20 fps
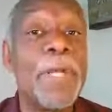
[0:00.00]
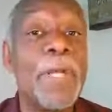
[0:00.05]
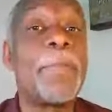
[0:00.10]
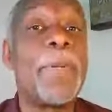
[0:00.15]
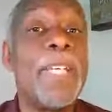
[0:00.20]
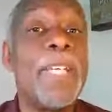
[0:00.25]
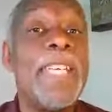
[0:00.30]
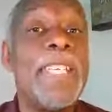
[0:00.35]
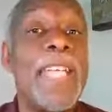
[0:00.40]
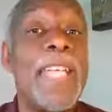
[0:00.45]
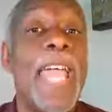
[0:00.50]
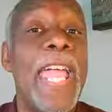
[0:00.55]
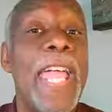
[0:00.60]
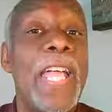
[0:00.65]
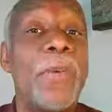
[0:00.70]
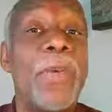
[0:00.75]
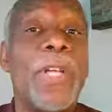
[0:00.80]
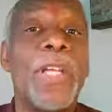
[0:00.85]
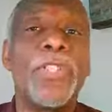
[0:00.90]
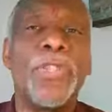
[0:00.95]
up and he's
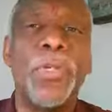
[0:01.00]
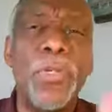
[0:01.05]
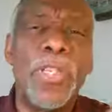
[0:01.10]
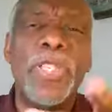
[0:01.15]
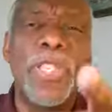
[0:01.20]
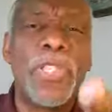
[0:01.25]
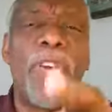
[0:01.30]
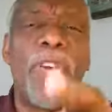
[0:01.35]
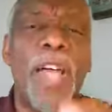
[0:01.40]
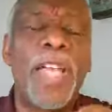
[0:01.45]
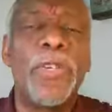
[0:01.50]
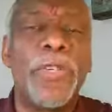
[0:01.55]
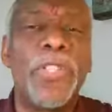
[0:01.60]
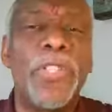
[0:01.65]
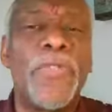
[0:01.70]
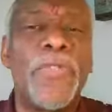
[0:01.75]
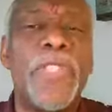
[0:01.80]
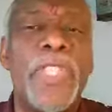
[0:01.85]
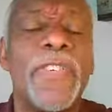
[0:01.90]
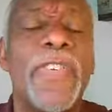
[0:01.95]
angry because you're justifying
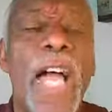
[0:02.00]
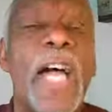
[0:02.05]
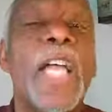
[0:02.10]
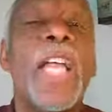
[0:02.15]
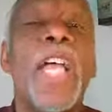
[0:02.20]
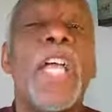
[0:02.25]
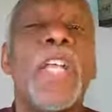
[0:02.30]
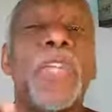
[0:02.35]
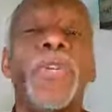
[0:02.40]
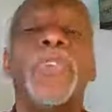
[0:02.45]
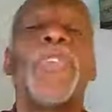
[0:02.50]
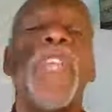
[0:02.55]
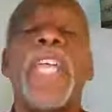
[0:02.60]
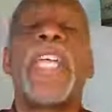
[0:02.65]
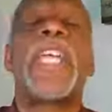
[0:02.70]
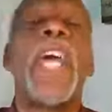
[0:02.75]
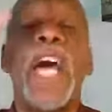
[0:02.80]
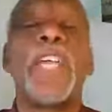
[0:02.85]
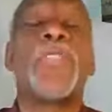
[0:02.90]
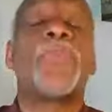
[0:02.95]
yourself instead of God. You're
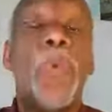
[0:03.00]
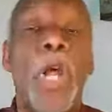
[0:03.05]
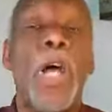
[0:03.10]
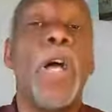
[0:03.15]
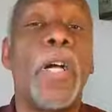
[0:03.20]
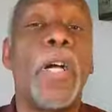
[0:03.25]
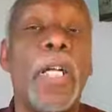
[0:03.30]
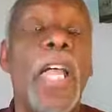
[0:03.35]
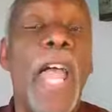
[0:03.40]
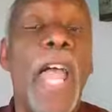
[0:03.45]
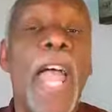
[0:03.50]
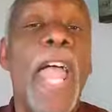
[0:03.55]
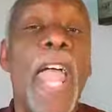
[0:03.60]
saying God's wrong.